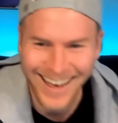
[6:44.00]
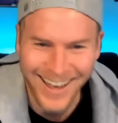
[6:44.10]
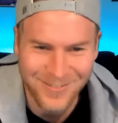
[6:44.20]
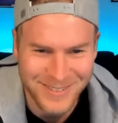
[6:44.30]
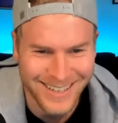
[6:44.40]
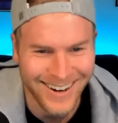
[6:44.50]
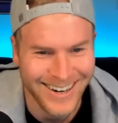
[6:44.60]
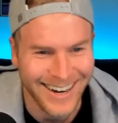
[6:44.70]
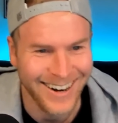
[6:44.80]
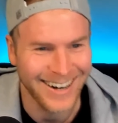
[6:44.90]
I'm
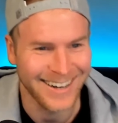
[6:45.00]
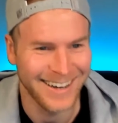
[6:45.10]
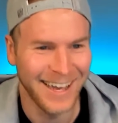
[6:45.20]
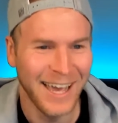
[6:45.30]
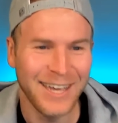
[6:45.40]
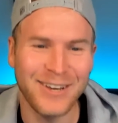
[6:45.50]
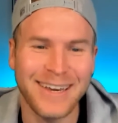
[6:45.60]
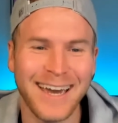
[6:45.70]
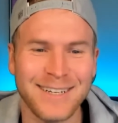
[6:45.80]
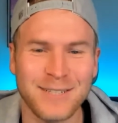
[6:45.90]
sorry, Eric. You
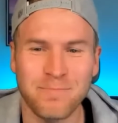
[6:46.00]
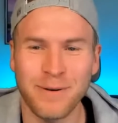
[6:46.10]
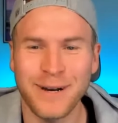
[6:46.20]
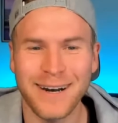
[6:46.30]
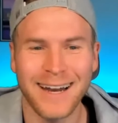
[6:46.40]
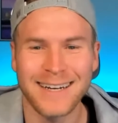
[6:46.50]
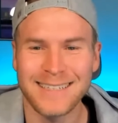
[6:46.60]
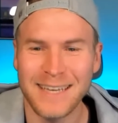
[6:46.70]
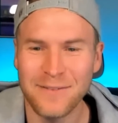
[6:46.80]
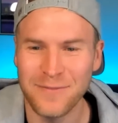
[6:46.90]
can't just put it on a
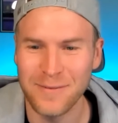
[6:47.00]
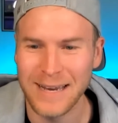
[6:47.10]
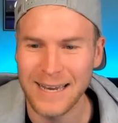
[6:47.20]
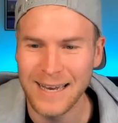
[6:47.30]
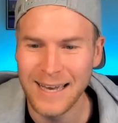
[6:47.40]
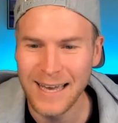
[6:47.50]
tee for me